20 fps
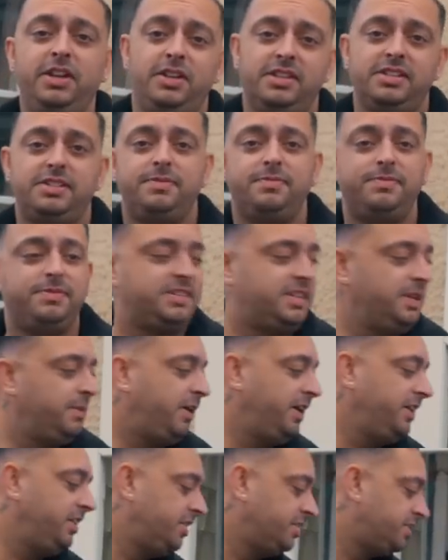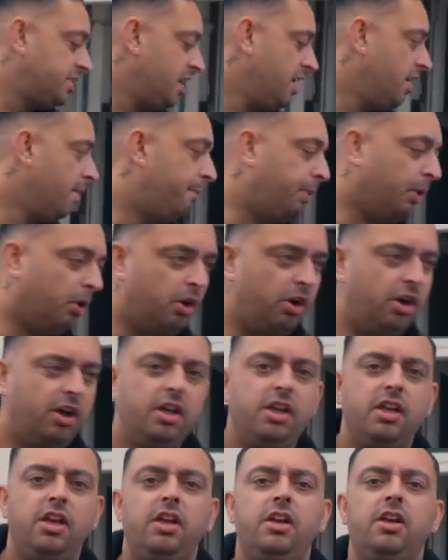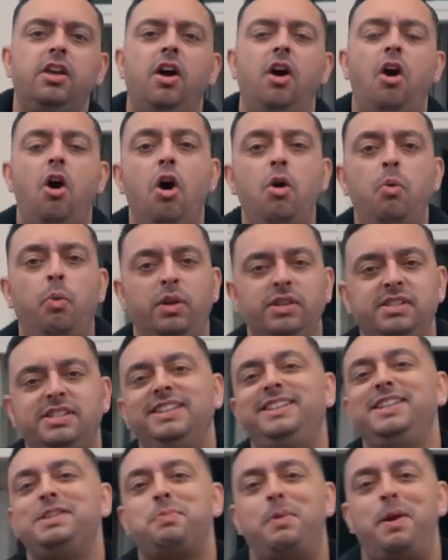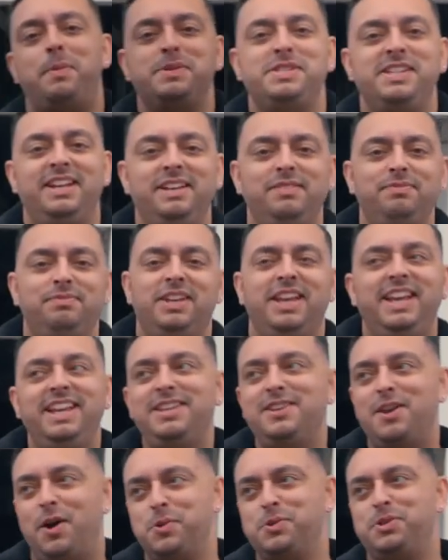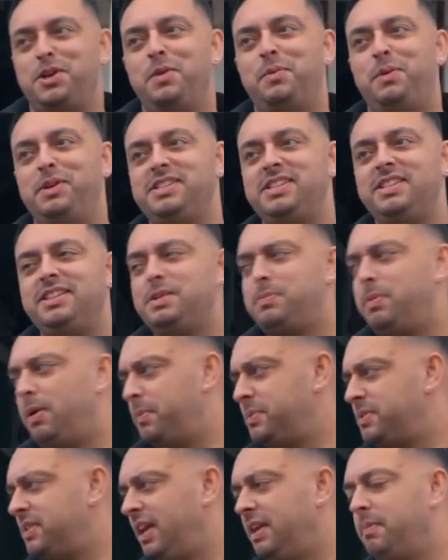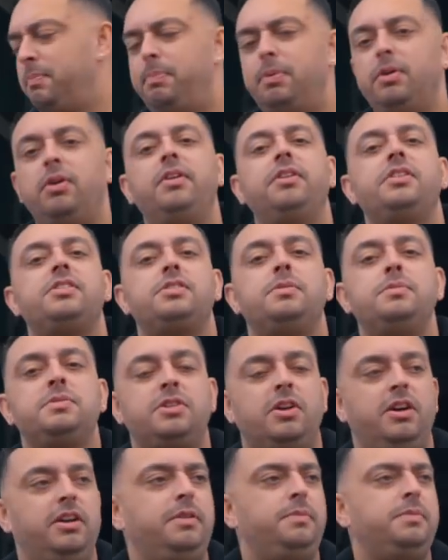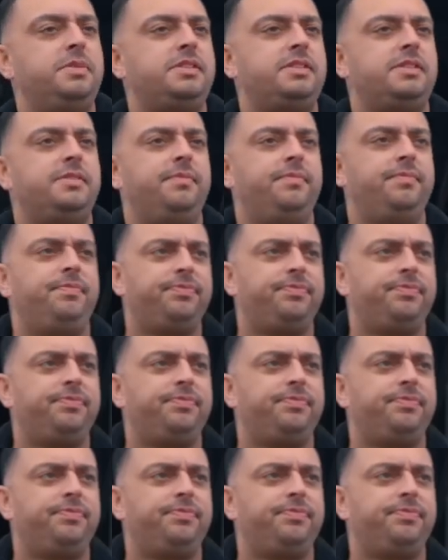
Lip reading: he does. But I wanted this property. He knows I wanted this property, but sometimes